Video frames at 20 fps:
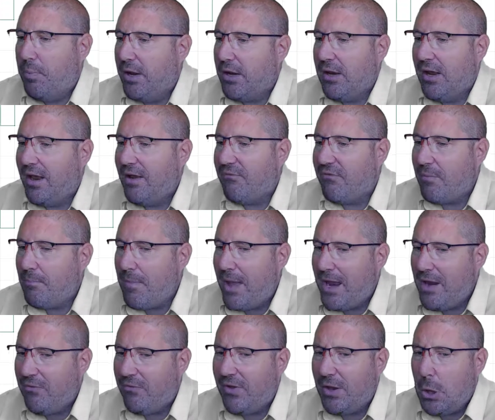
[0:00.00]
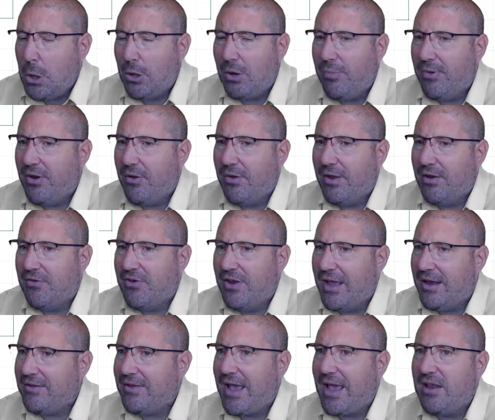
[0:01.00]
But the main thing you're going to be doing
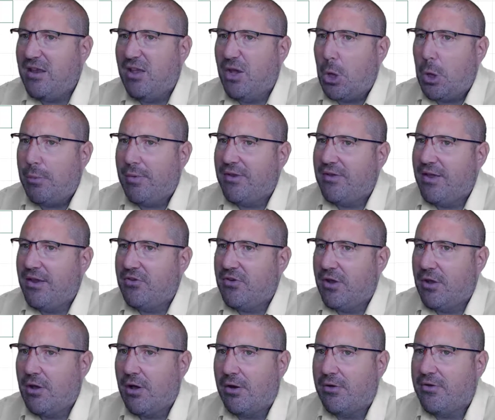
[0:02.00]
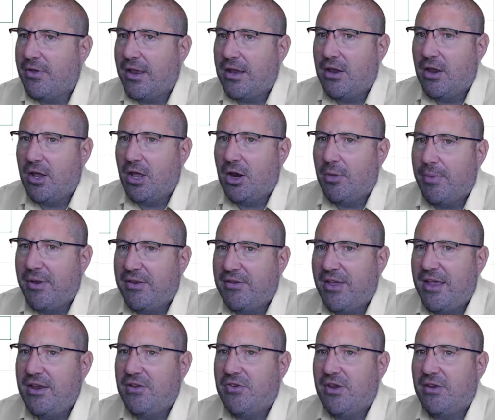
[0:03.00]
is year 10 you're going to be teaching content, you're going to be
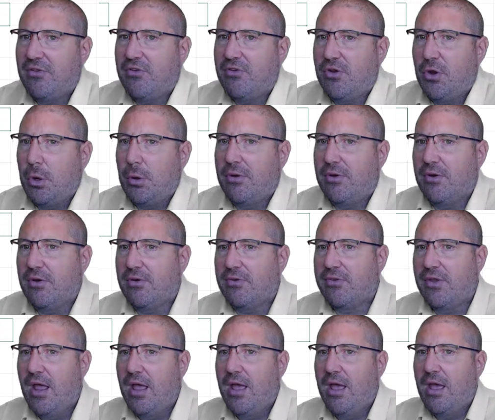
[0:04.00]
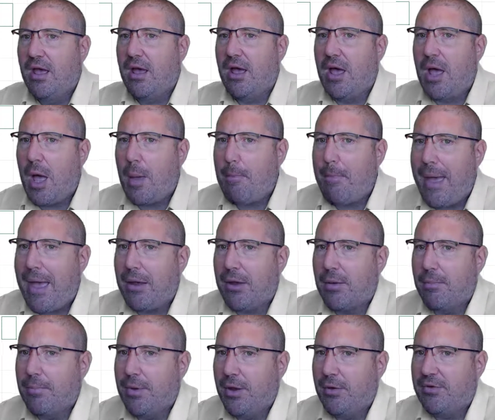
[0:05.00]
teaching students
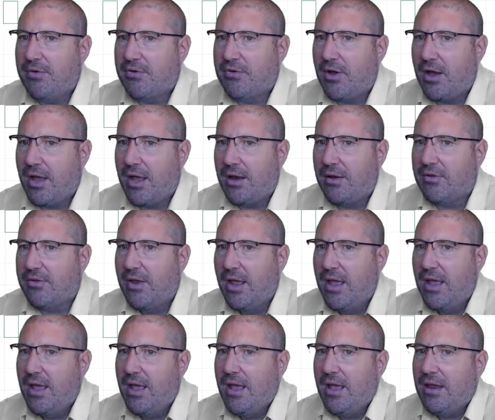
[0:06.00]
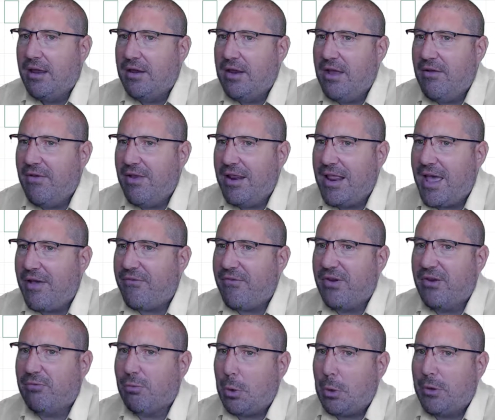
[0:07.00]
about computer science. Year
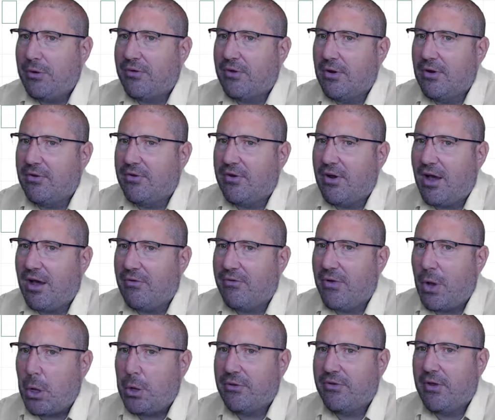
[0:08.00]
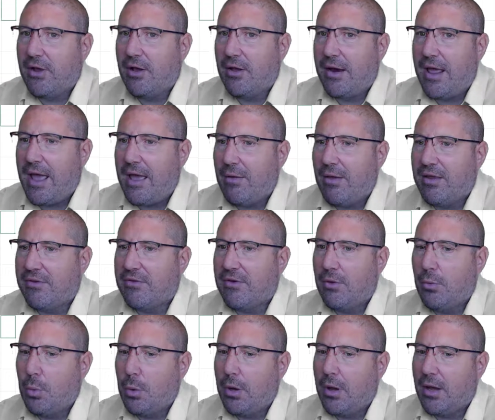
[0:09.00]
11 is when you're going to start focusing on how it's
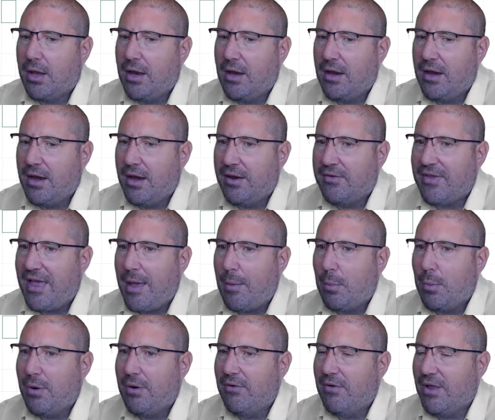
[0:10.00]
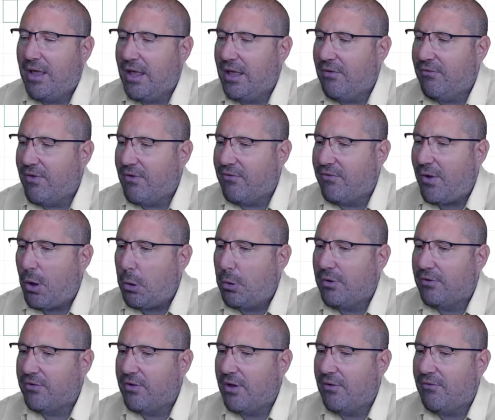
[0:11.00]
going to work in an exam and the
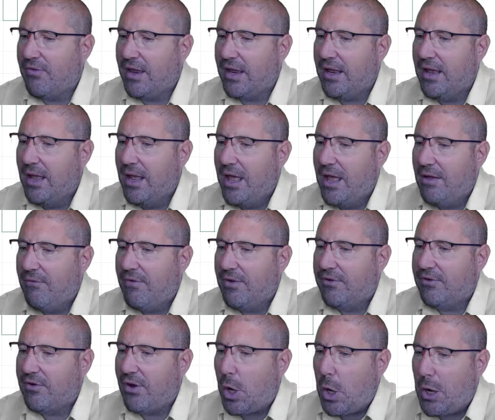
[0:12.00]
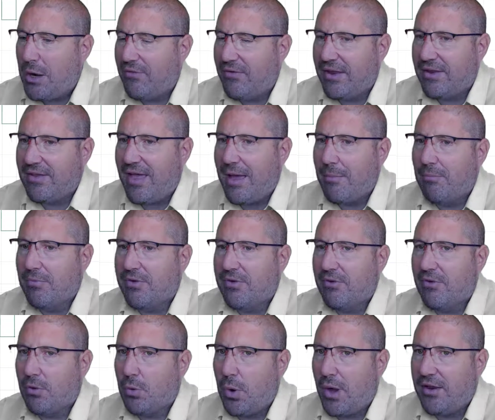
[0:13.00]
focus on the style of
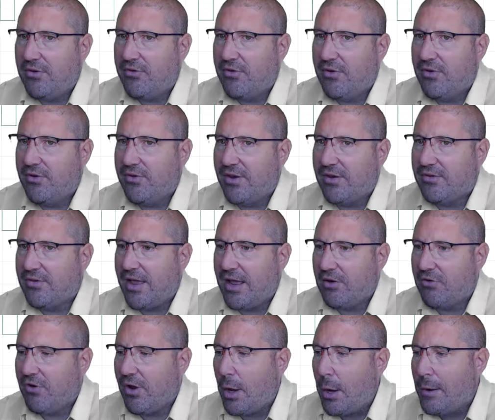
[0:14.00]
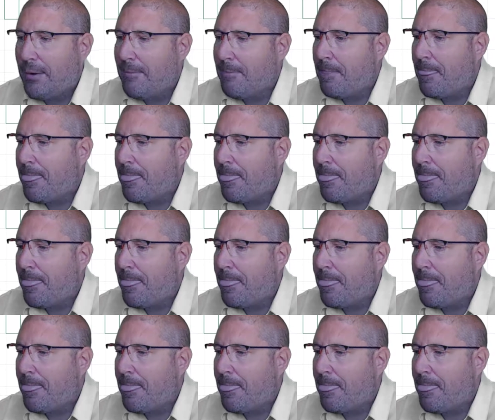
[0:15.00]
exams and the questions, etc.